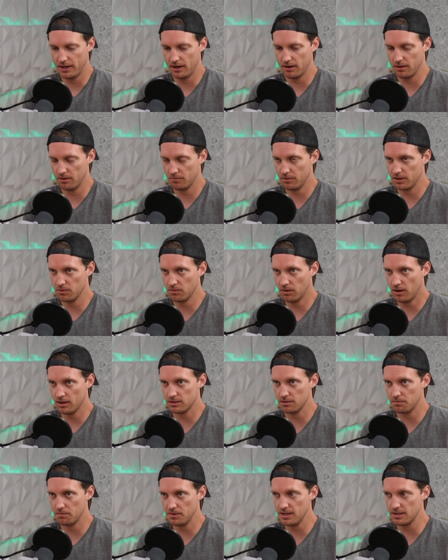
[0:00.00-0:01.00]
there, and then what you
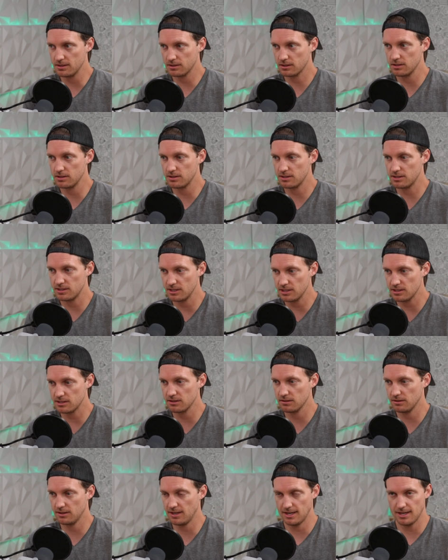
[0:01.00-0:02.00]
want to be is
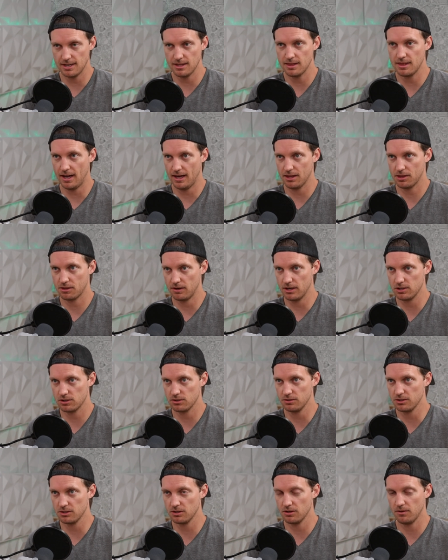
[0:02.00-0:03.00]
consistently in that
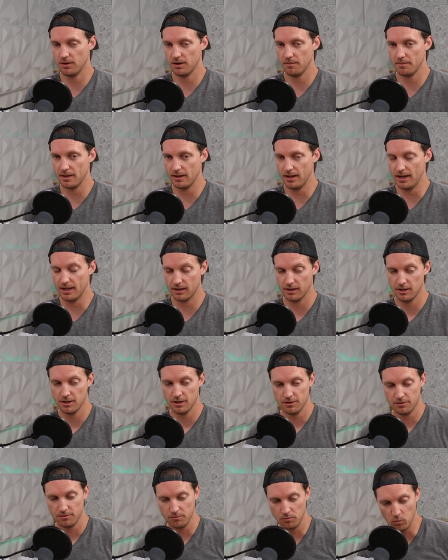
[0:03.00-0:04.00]
threshold. You don't want to be like
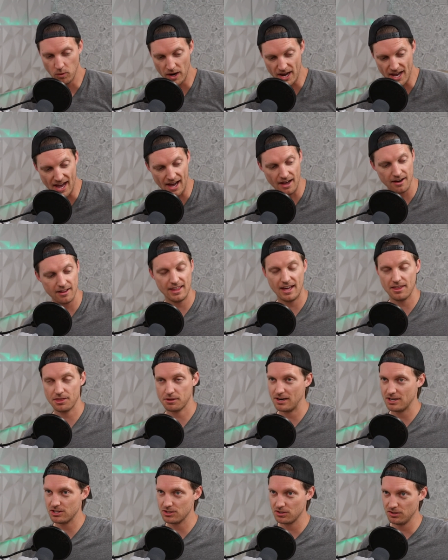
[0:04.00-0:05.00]
way out of that
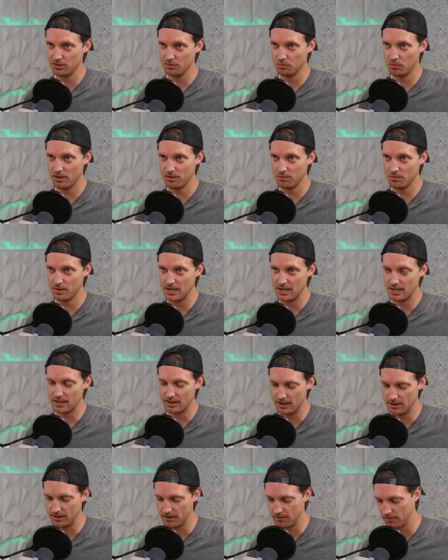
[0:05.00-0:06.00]
threshold one week
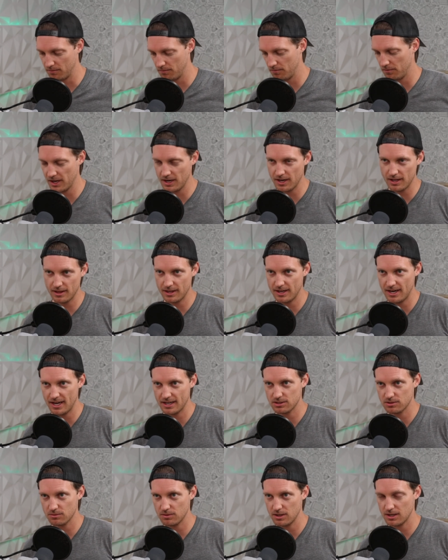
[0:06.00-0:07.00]
and then in it the
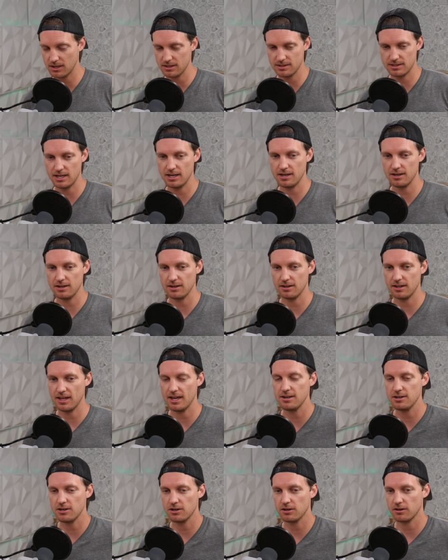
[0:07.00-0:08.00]
next week, because
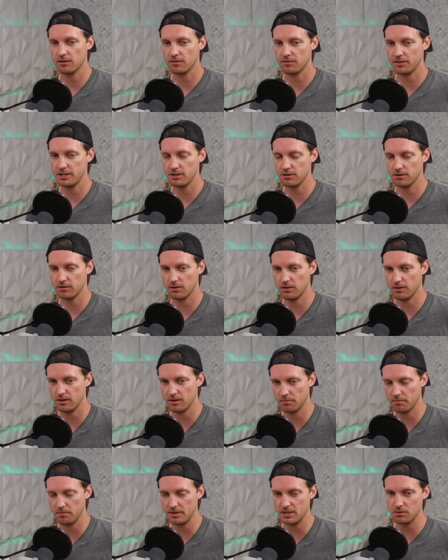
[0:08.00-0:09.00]
then you're
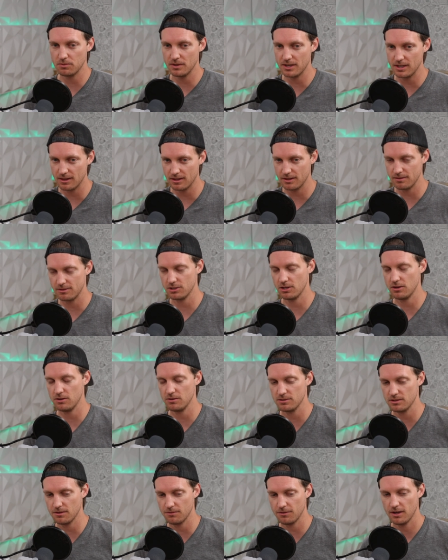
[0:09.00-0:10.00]
going between the
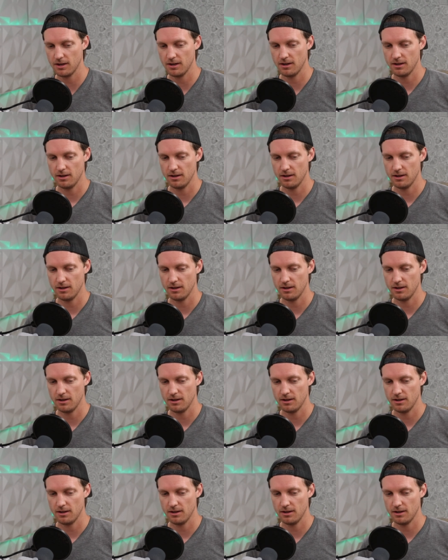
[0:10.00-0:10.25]
zones of